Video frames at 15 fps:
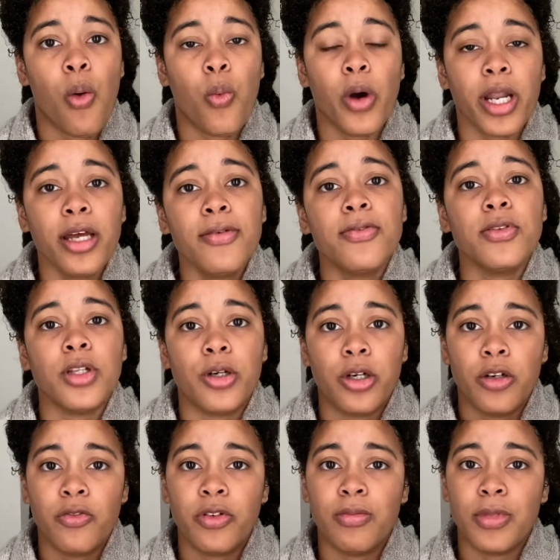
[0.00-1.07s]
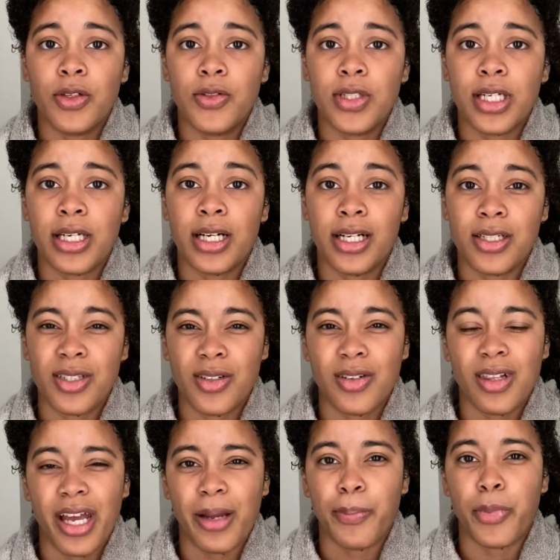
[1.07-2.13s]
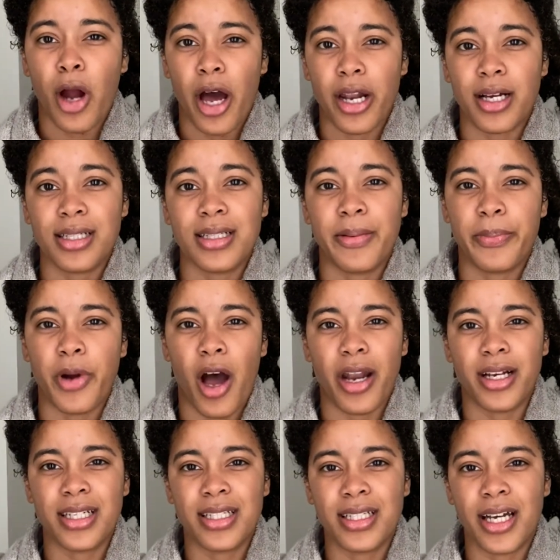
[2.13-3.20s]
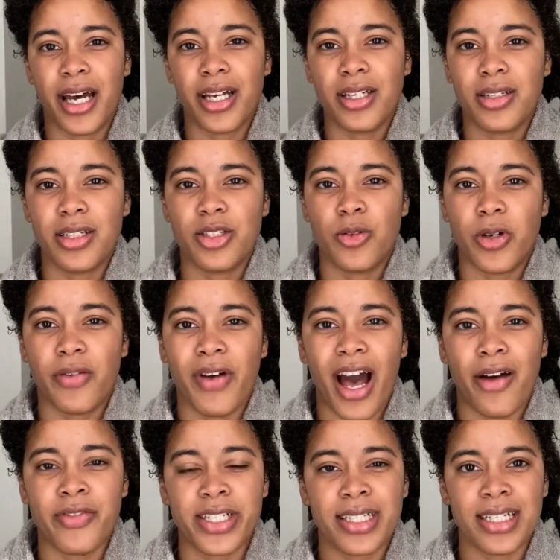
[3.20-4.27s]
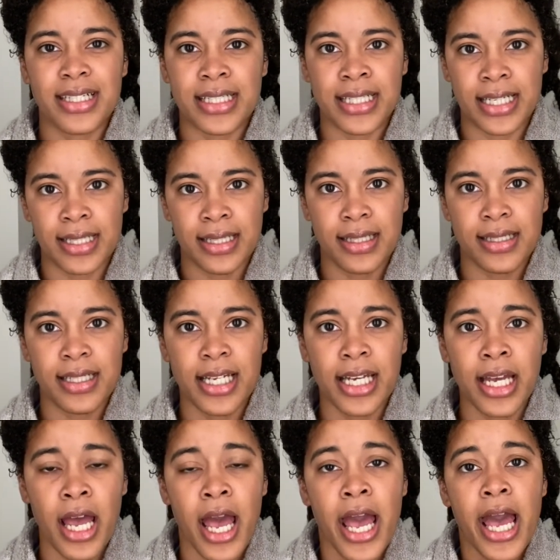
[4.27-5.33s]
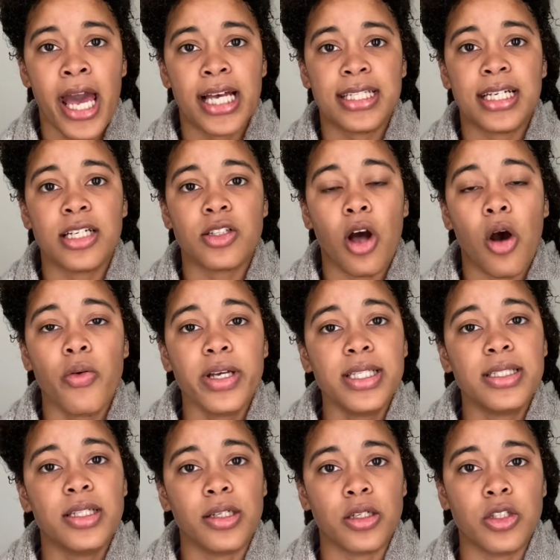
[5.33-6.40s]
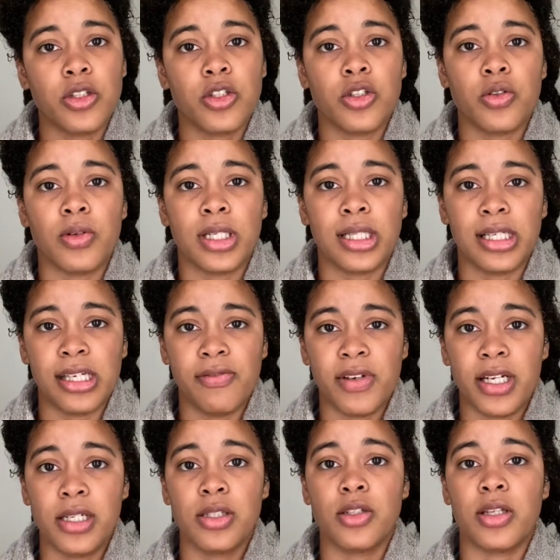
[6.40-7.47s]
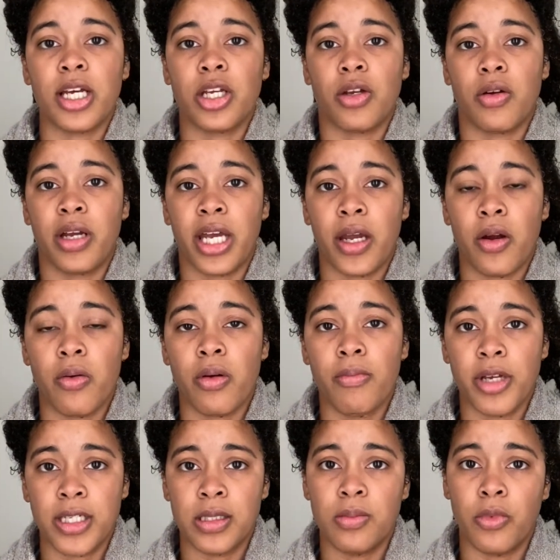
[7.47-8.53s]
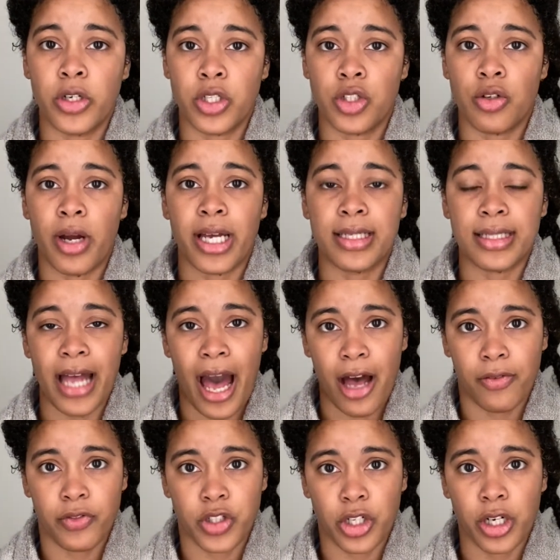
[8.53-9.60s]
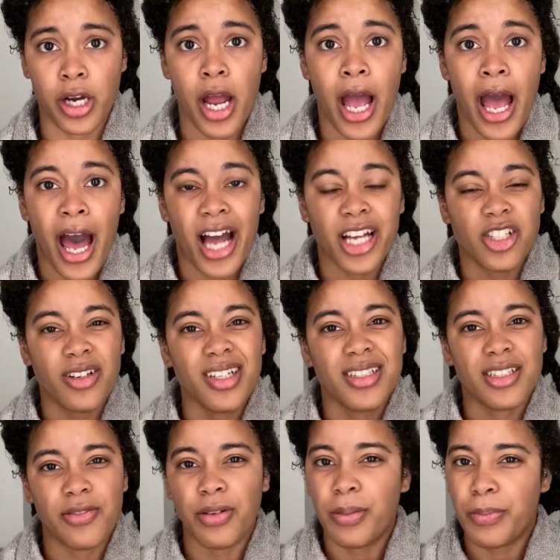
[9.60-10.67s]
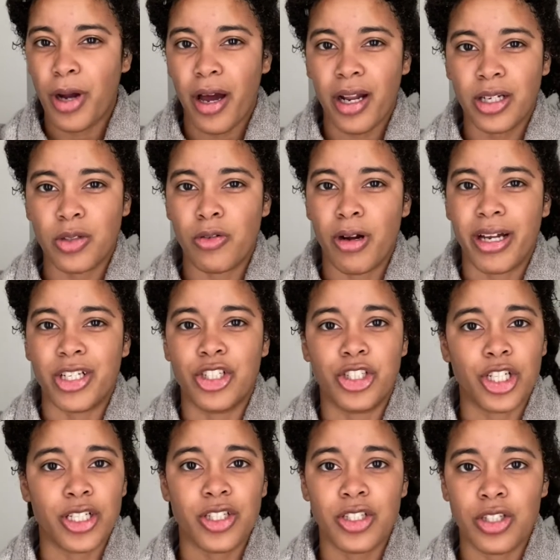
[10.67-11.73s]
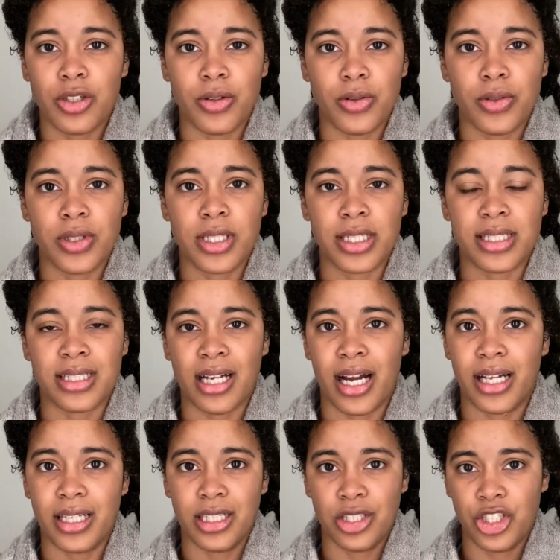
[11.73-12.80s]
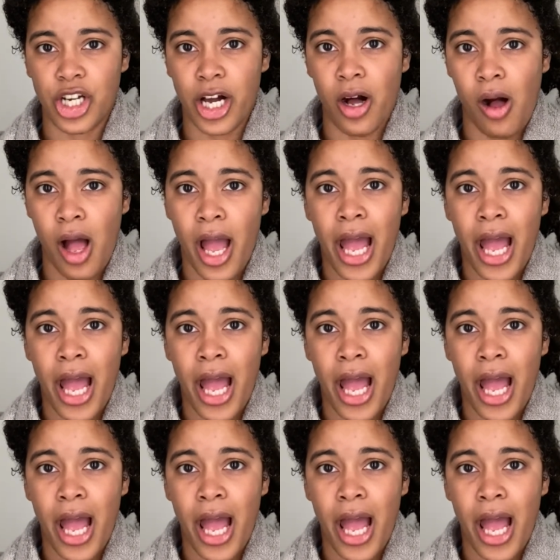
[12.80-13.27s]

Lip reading: what I've learned from using custard-like products and products that sort of have this consistency is that it's always good to do a leave-in so that your hair remains moisturized after. I tried a different product where I just used a styling gel